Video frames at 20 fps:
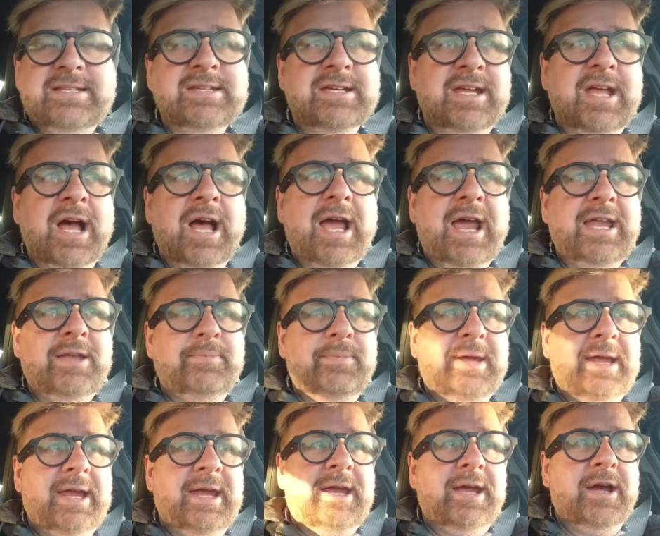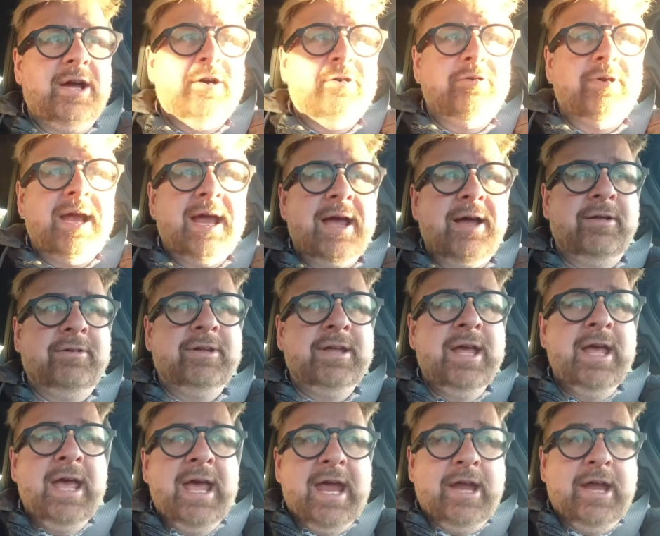to guide me around.